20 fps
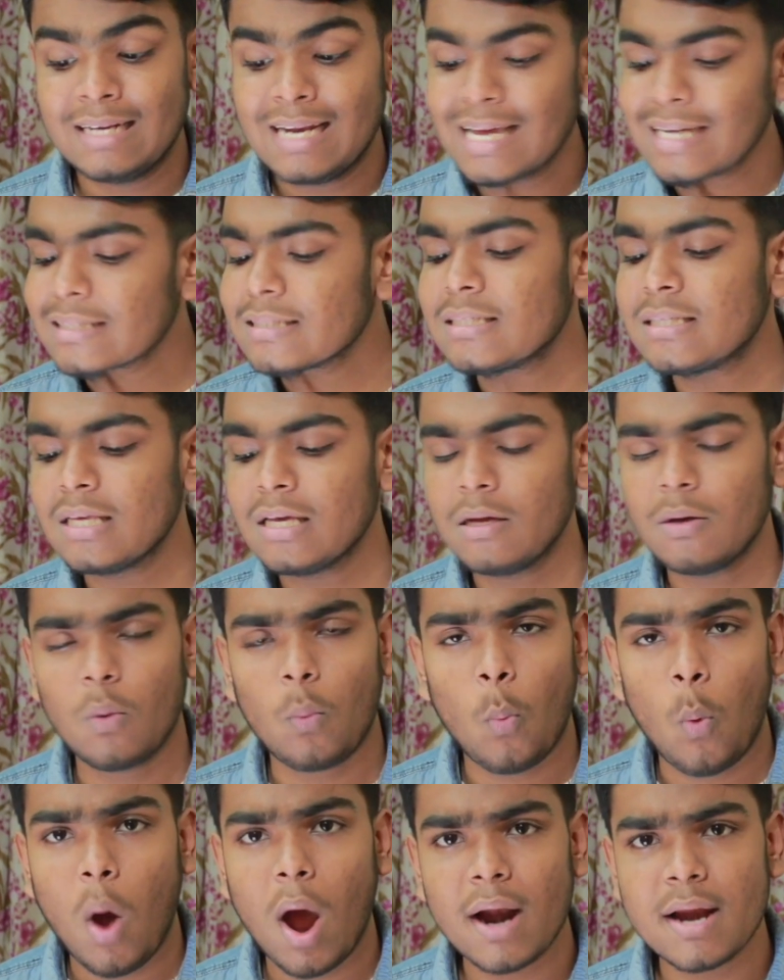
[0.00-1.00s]
next
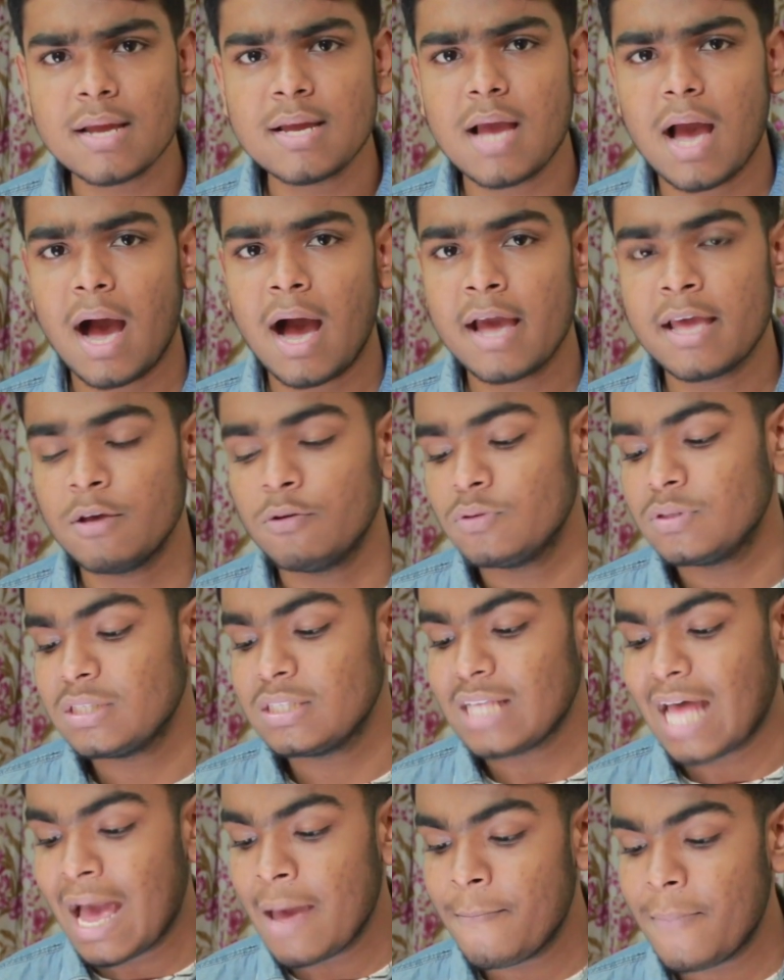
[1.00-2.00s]
thing why I use
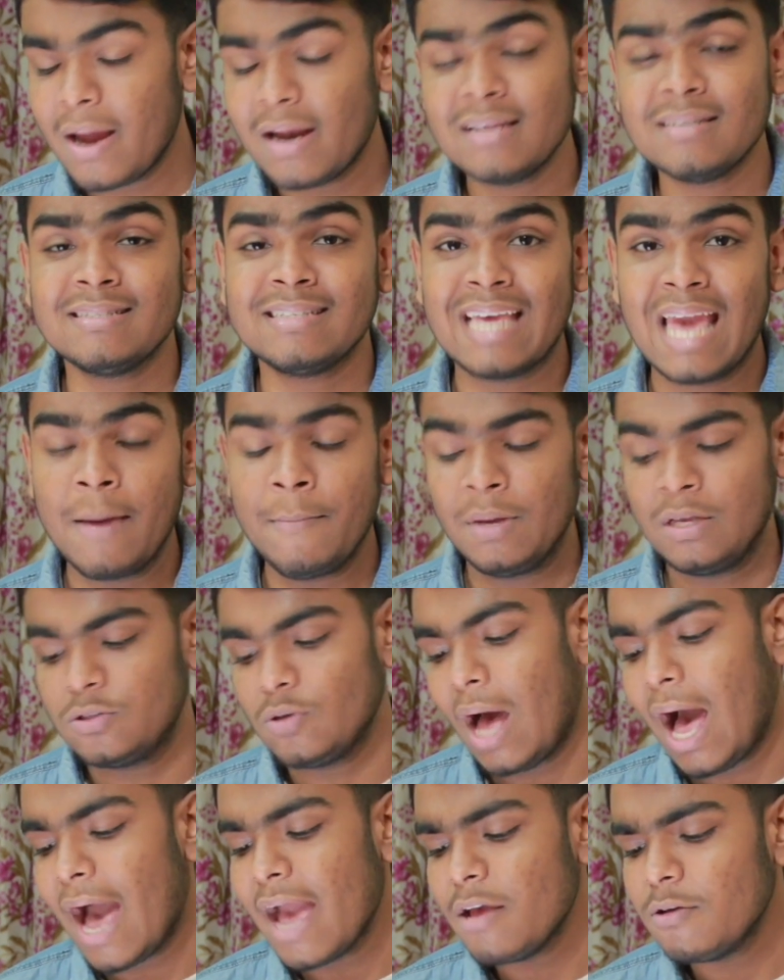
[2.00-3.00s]
this iPad is gaming. So I